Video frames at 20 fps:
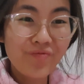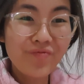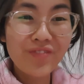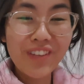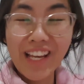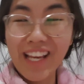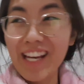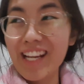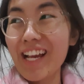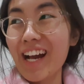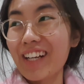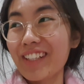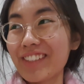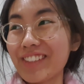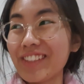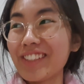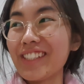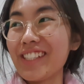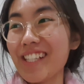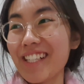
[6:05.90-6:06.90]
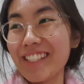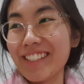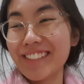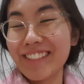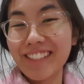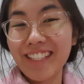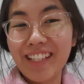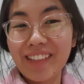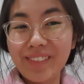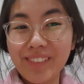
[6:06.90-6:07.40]
It actually is,
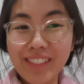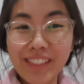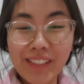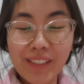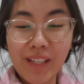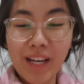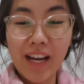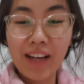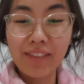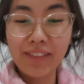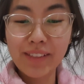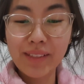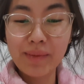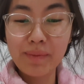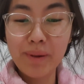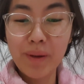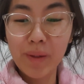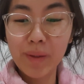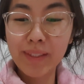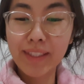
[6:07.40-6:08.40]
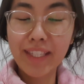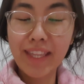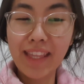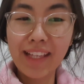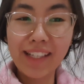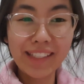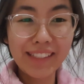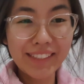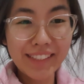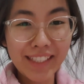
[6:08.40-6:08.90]
and we still have to post
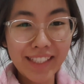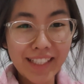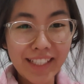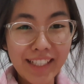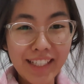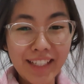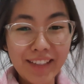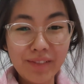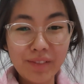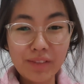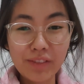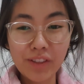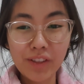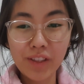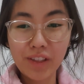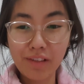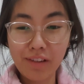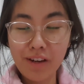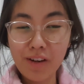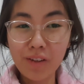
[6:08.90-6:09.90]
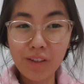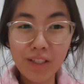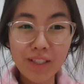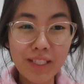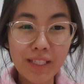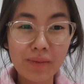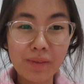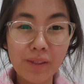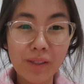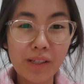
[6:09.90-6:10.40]
these. We've got 3 orders that
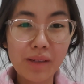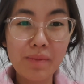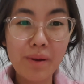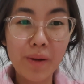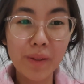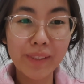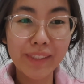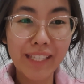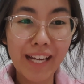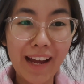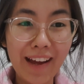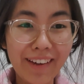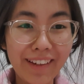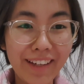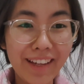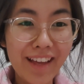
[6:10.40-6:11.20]
we're gonna post out.